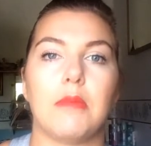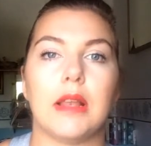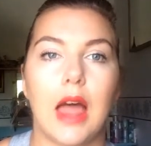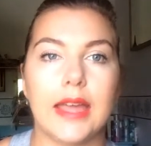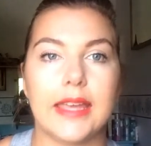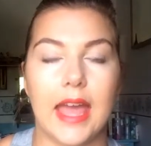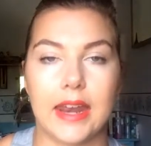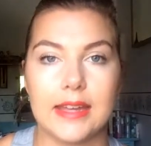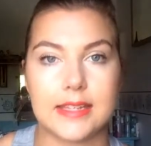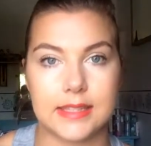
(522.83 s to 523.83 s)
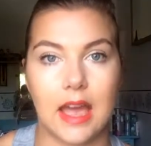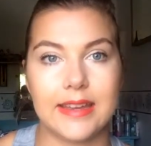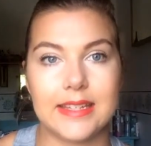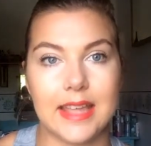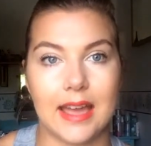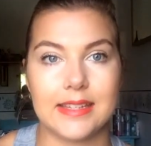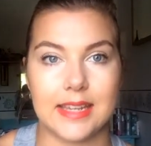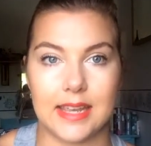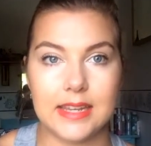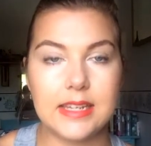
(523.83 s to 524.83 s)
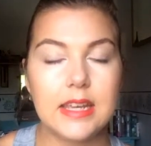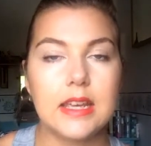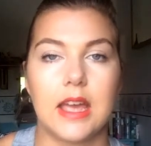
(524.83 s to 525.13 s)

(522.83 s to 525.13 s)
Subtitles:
like it, and I decided that I did,